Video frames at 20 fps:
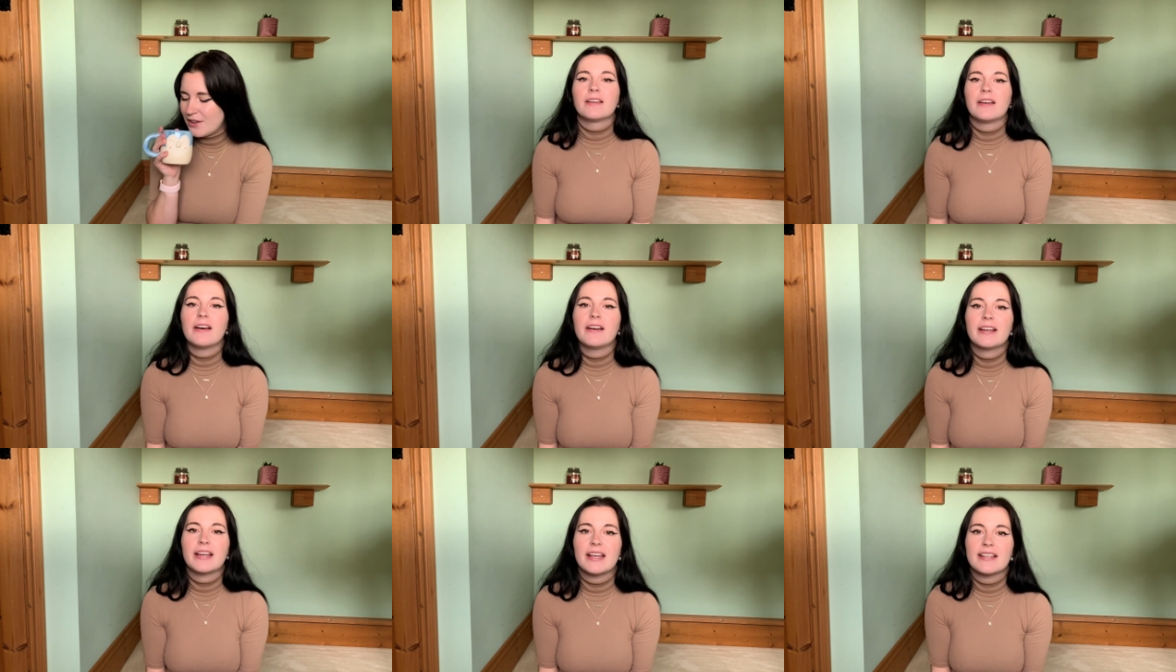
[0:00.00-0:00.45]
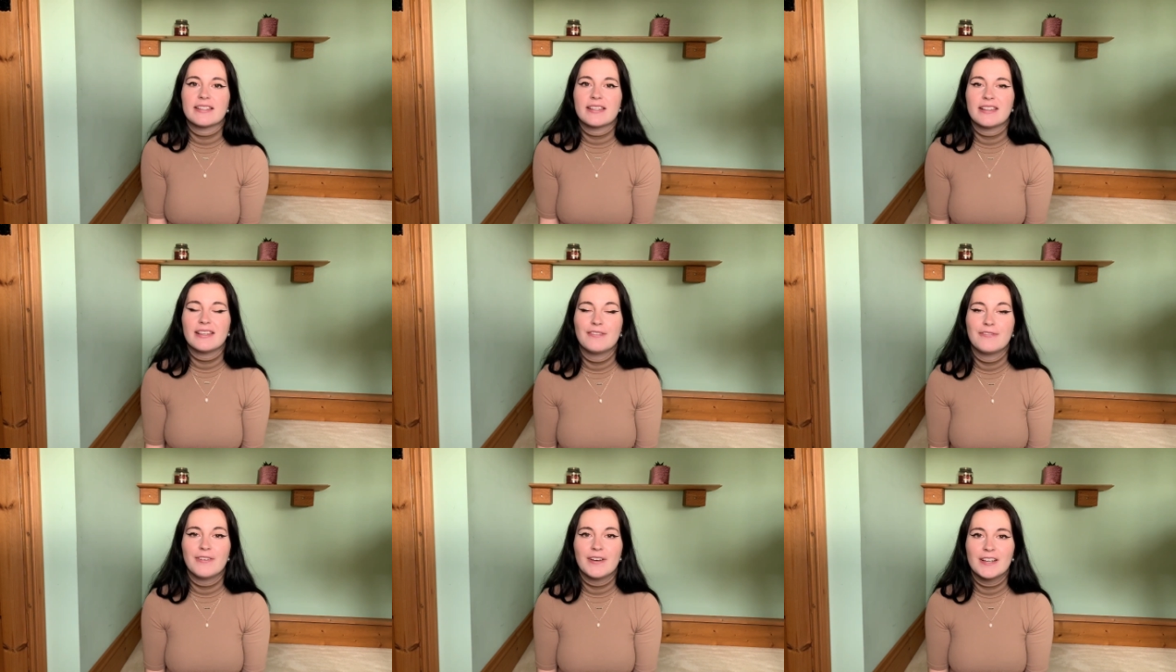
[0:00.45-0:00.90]
Okay, so
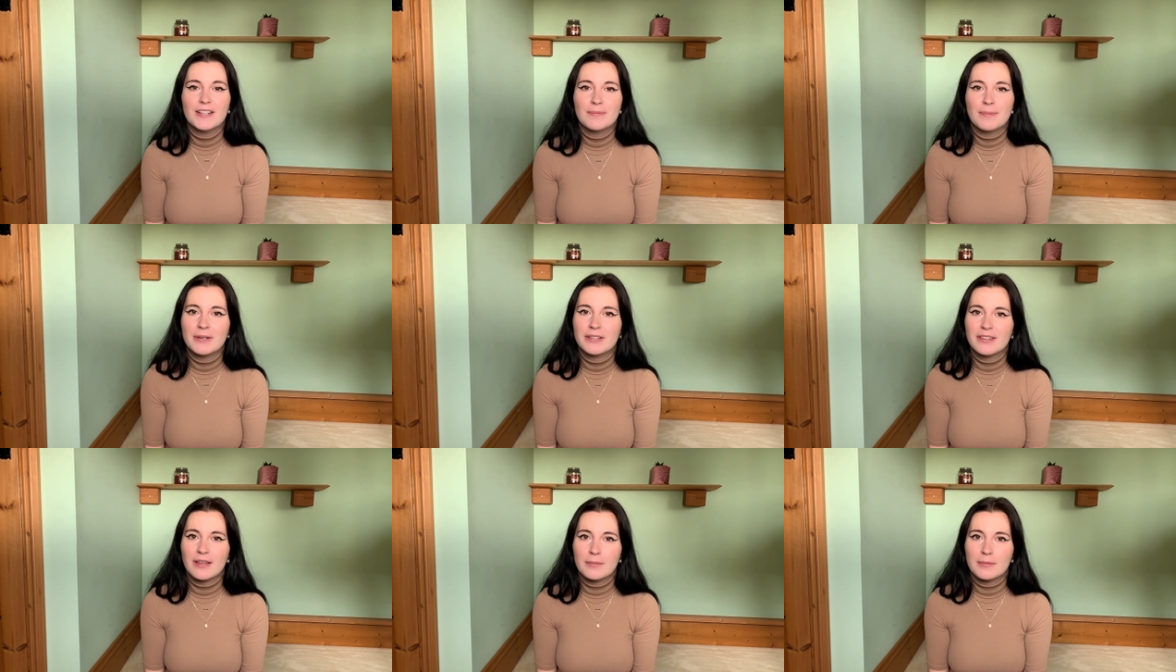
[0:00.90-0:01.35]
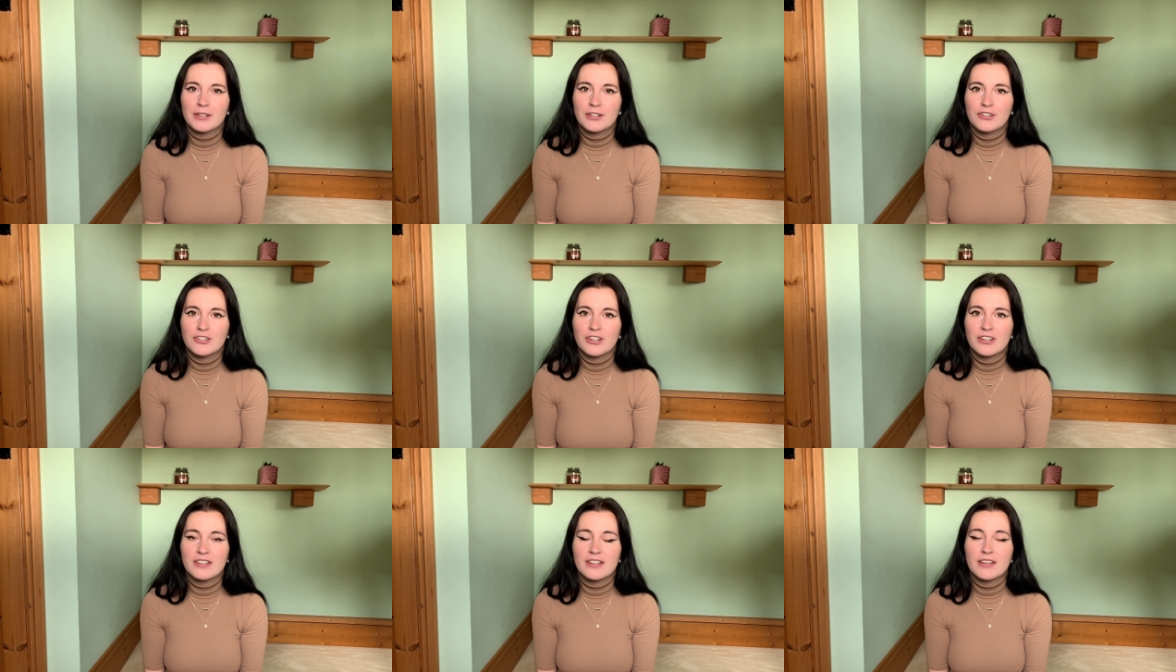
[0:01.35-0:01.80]
the first book that I'm going to
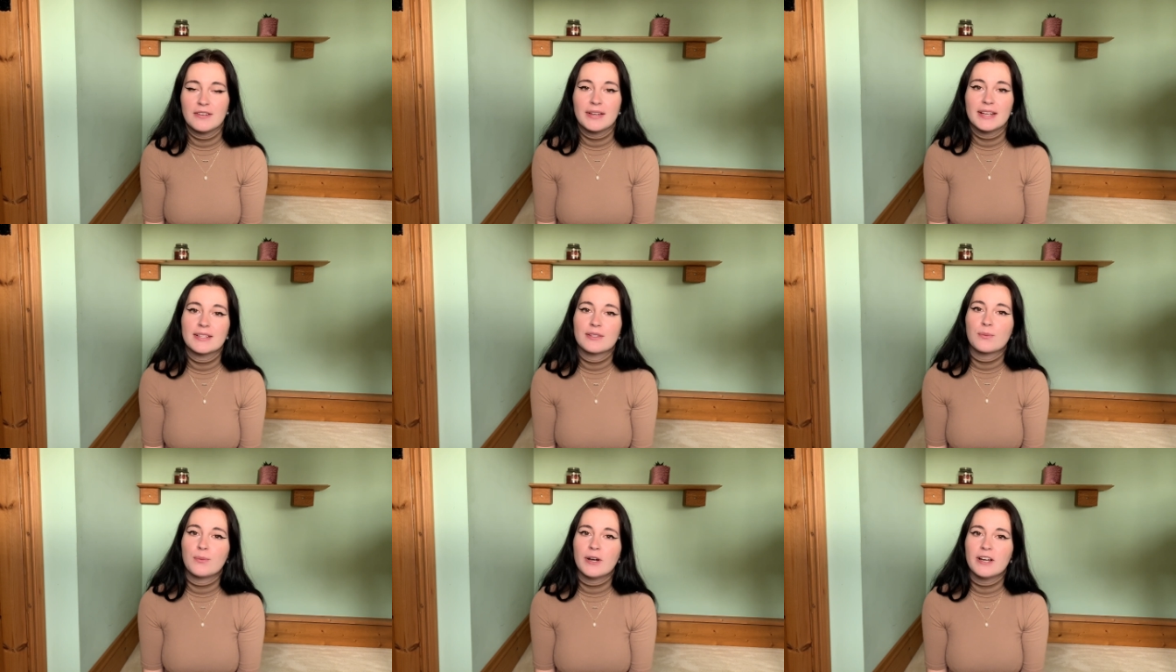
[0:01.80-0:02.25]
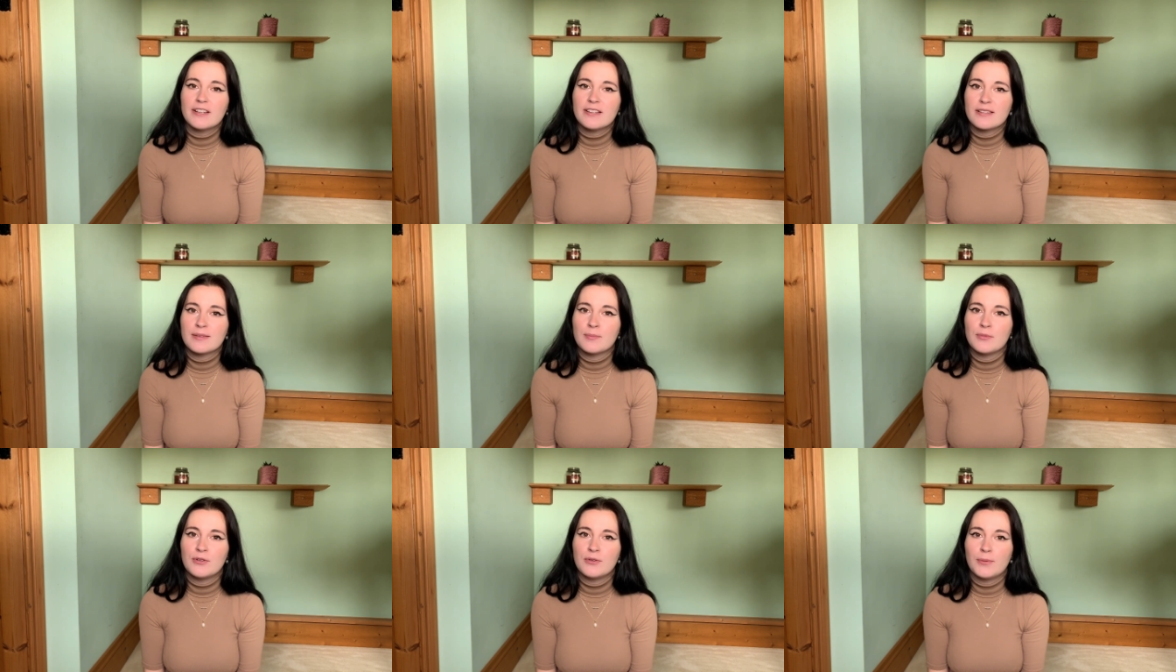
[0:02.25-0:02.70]
show you is quite a
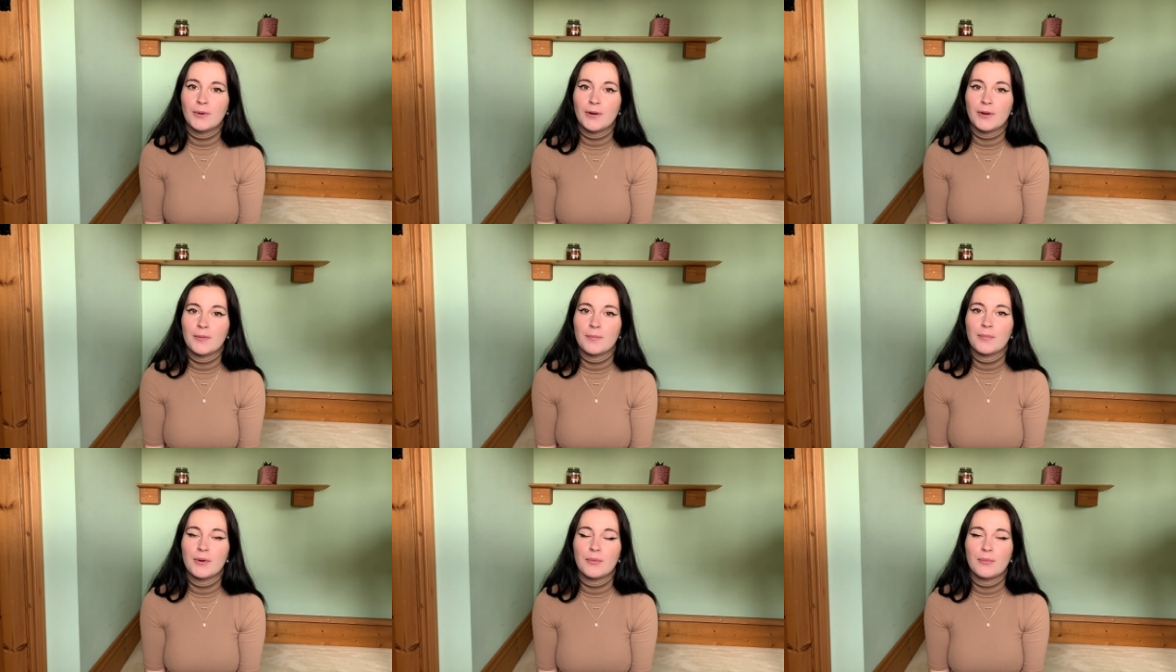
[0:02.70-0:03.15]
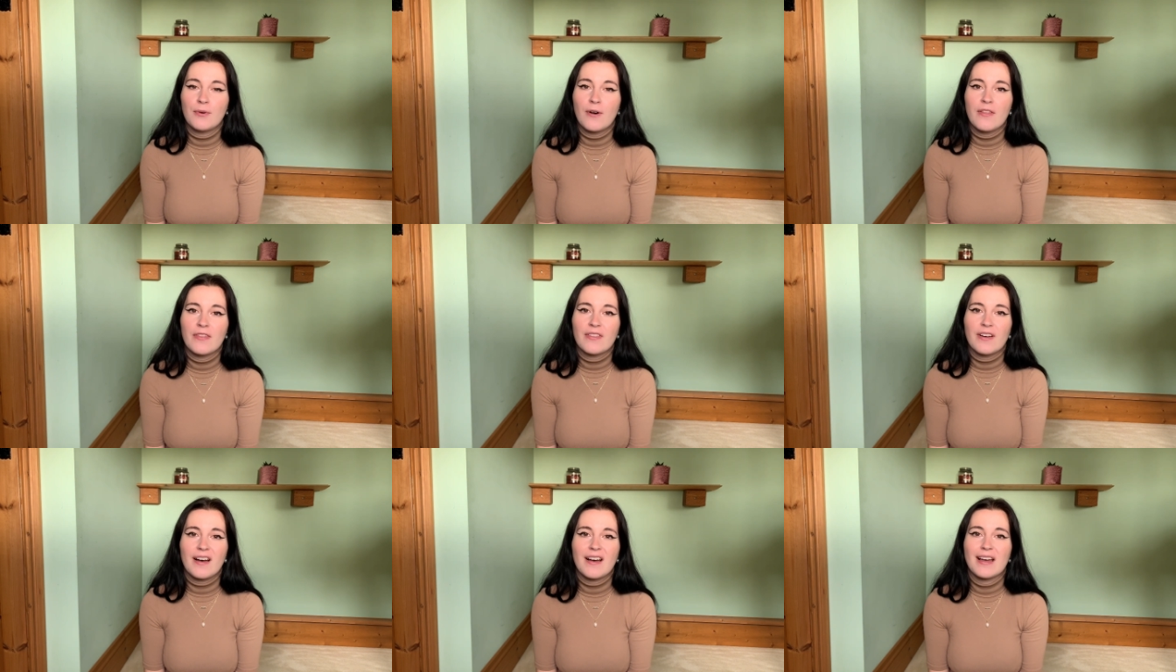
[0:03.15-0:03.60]
small one, but one
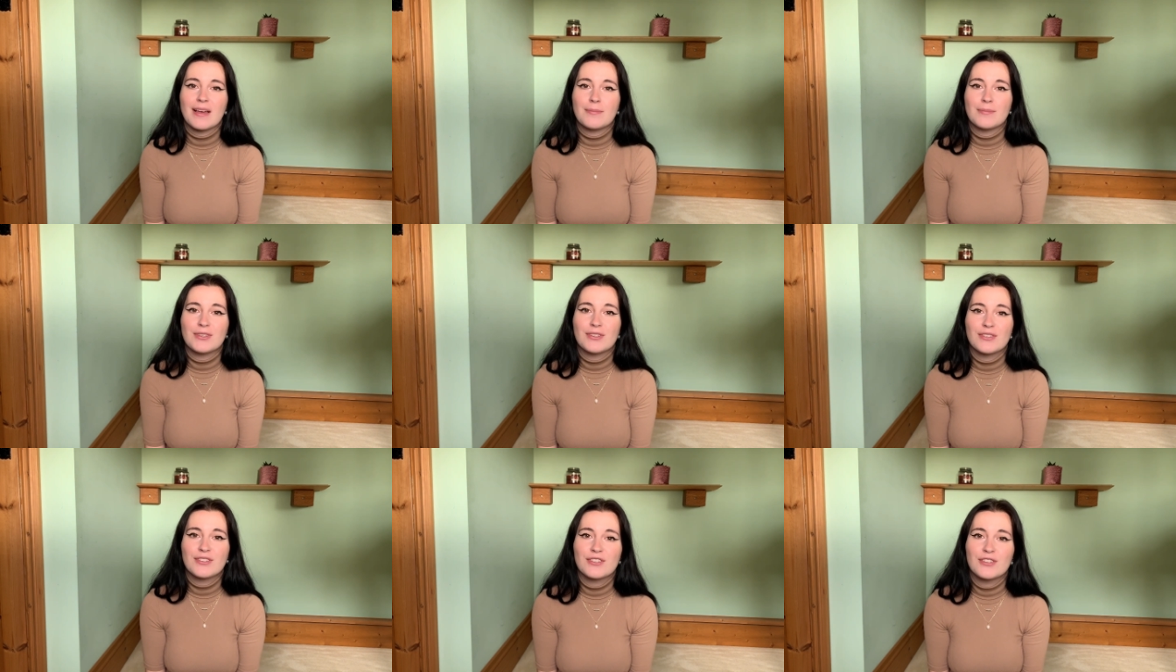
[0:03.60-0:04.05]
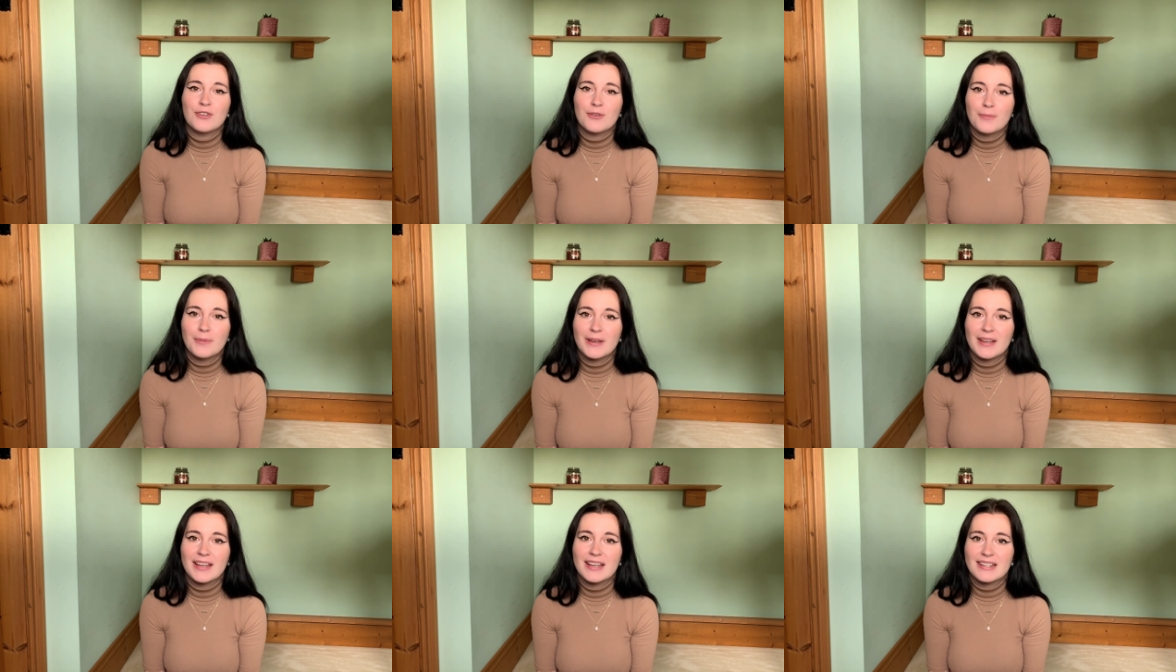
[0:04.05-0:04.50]
that I'm
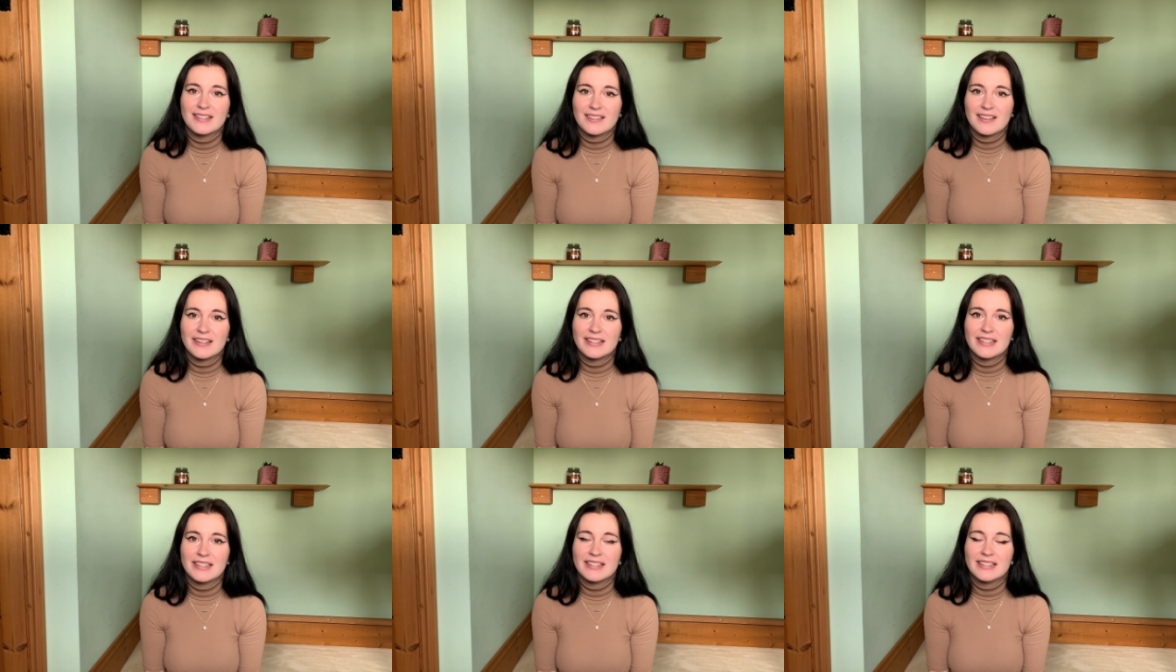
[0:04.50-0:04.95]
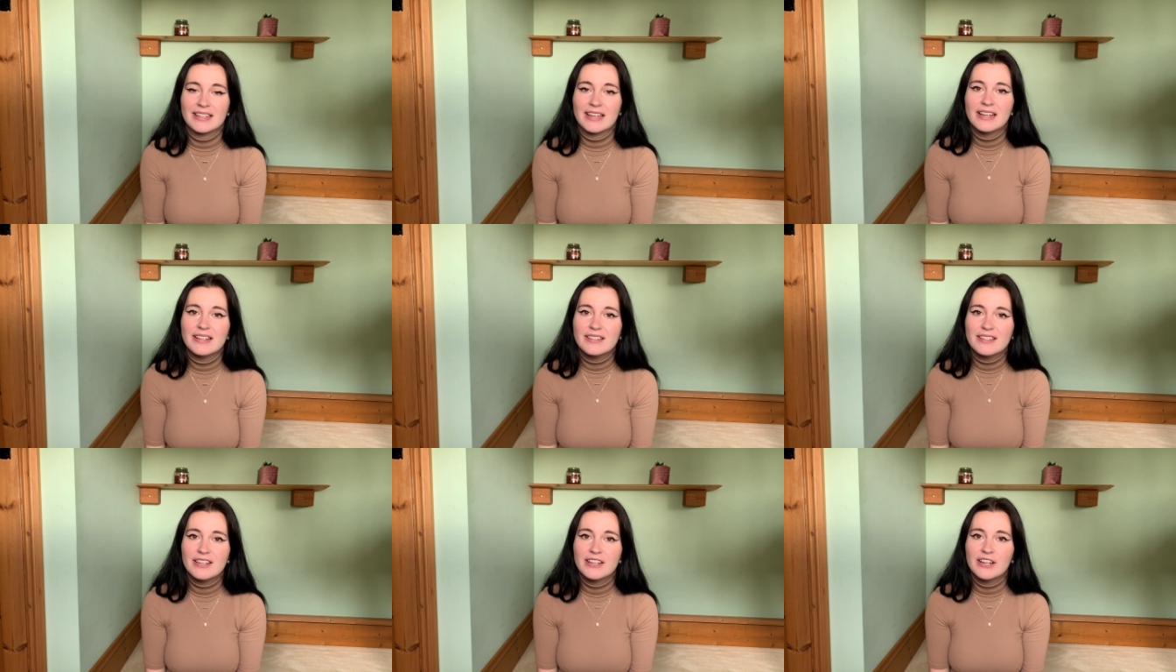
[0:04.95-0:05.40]
super excited to
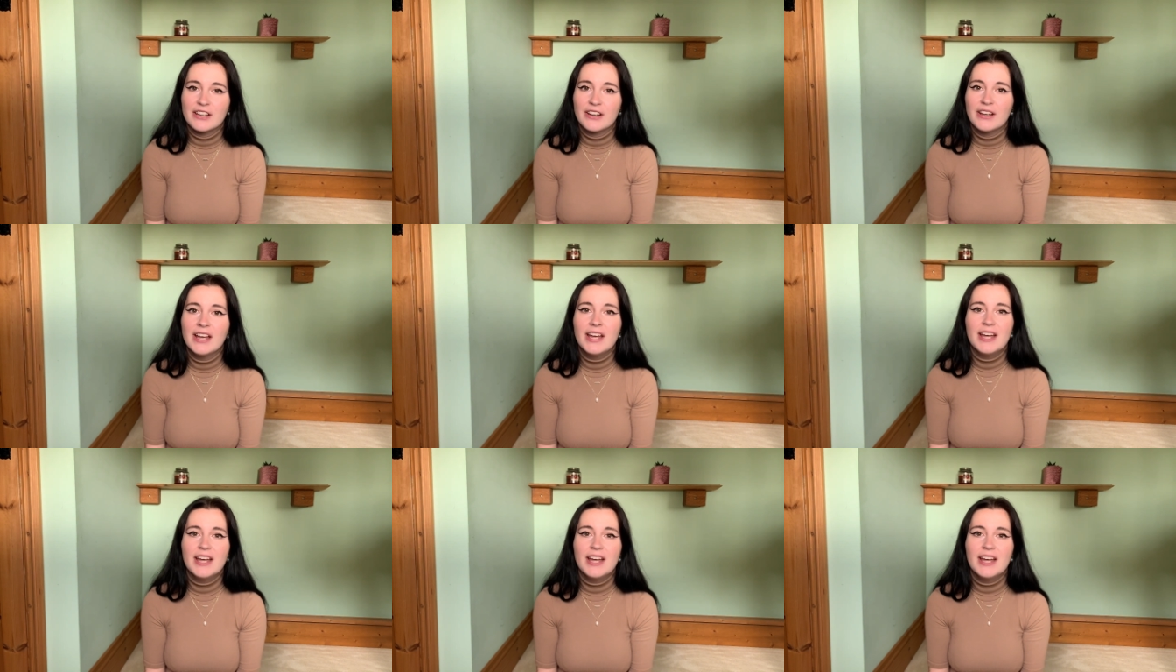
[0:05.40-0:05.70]
get to.